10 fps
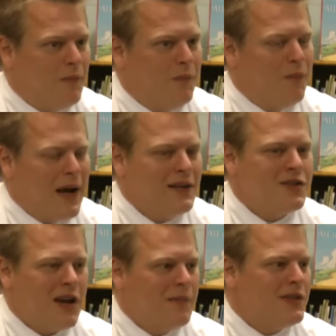my
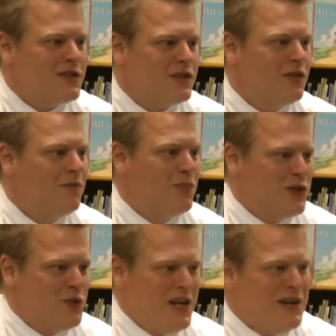job is
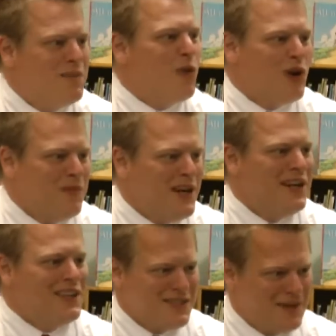between board
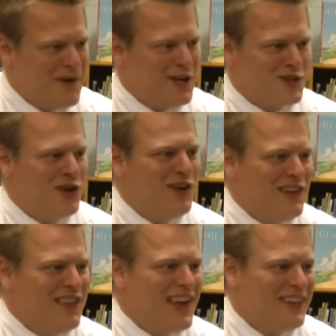meetings to make sure
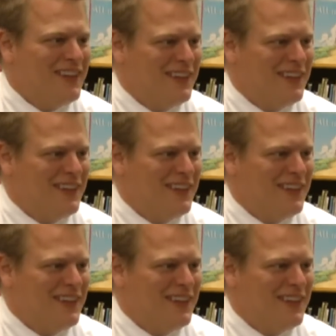that